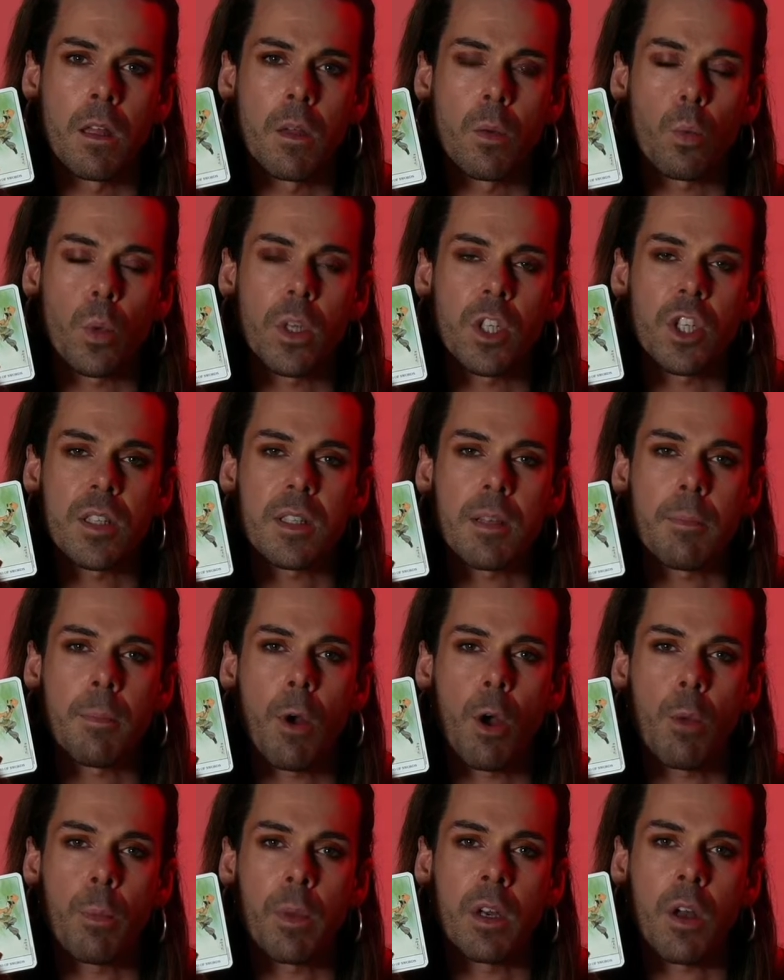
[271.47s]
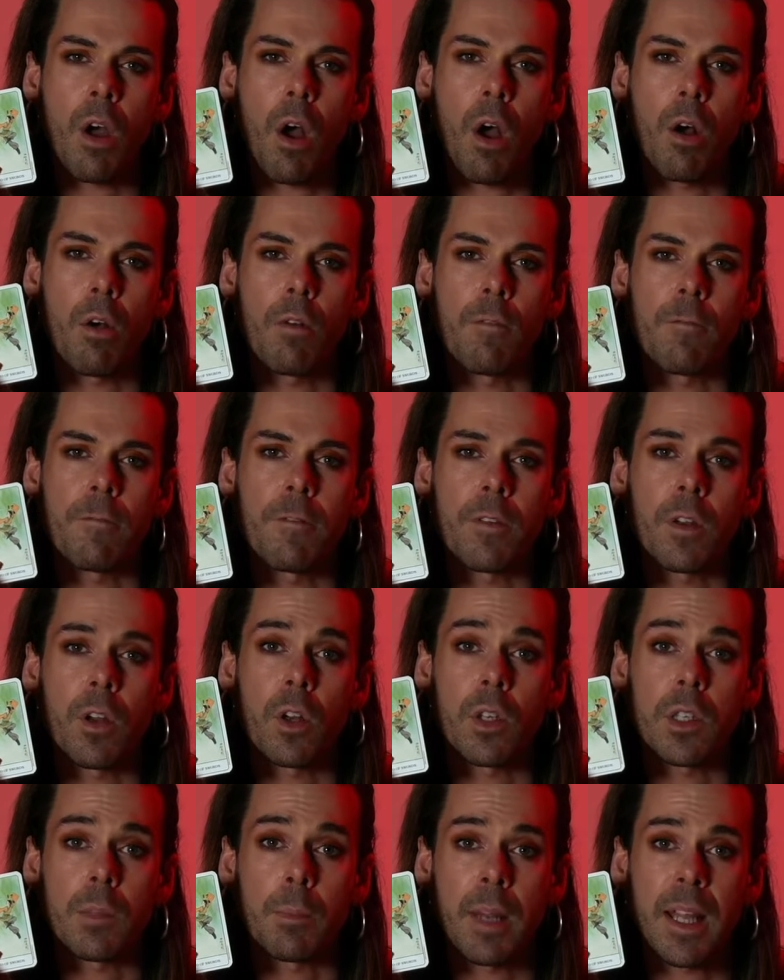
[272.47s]
which is a moment of
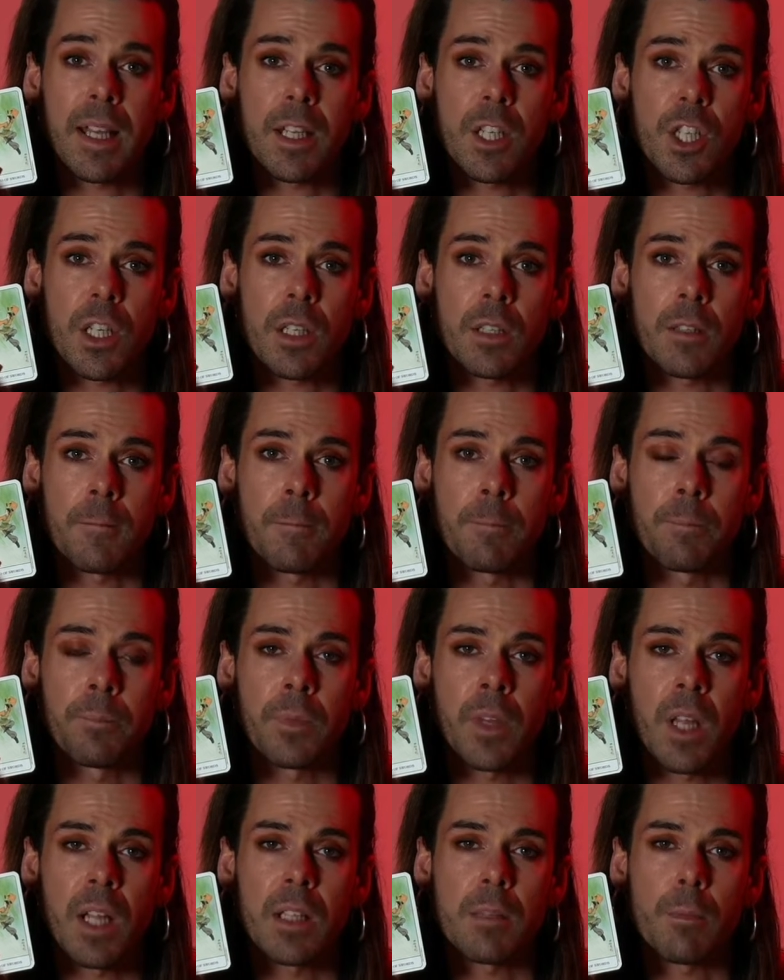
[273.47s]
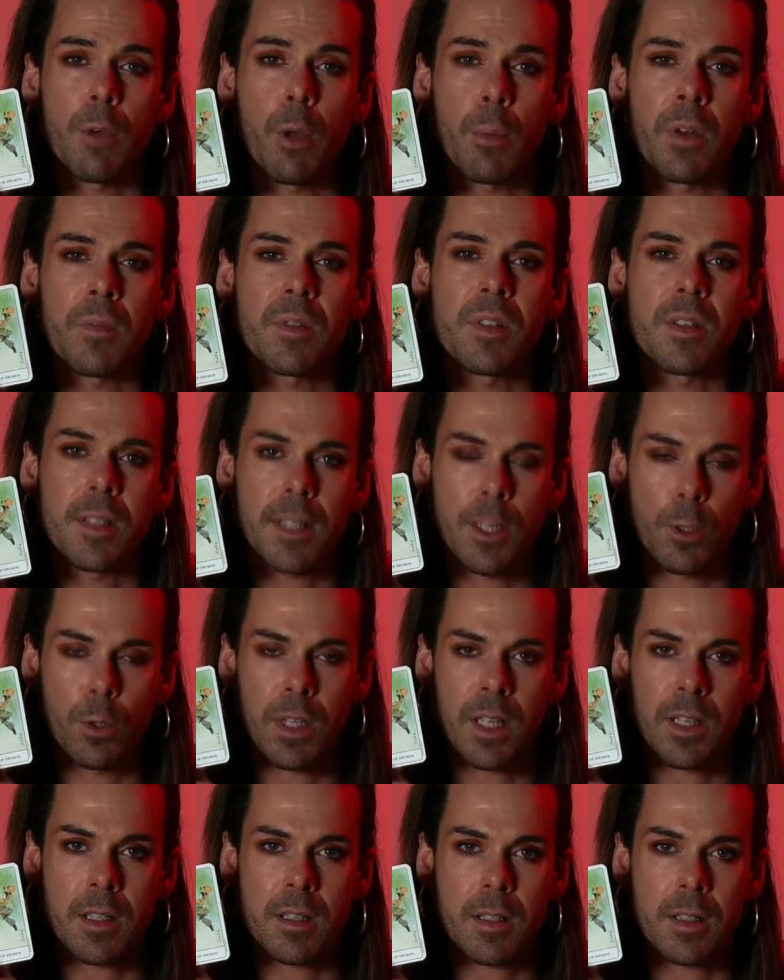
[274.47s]
contemplation. It's a moment of
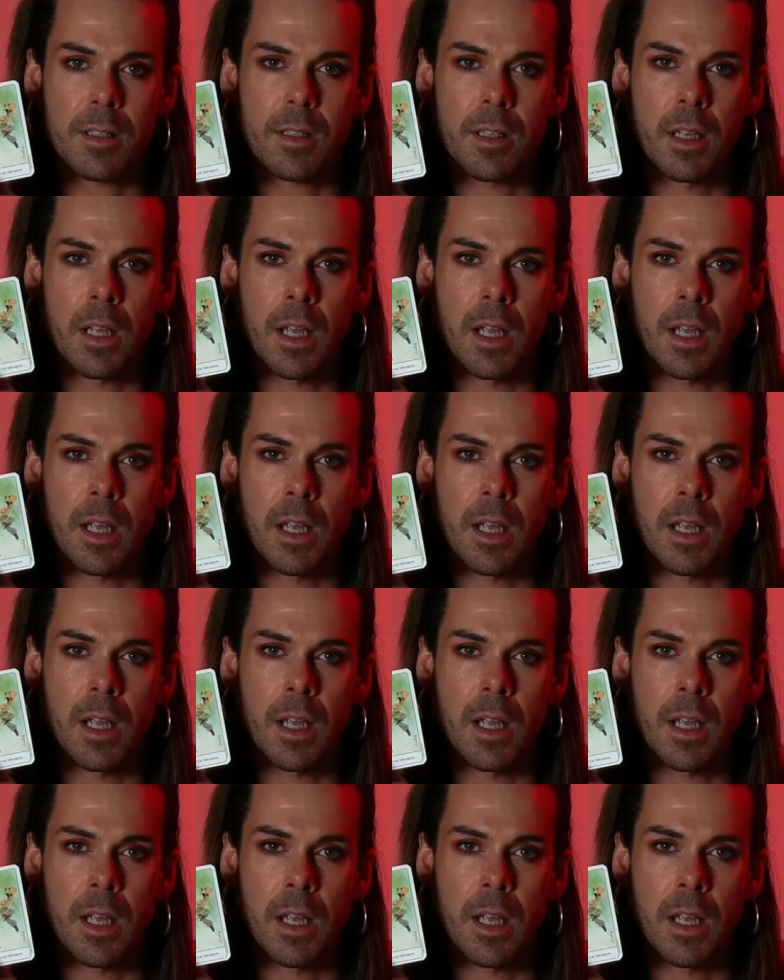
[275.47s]
stillness.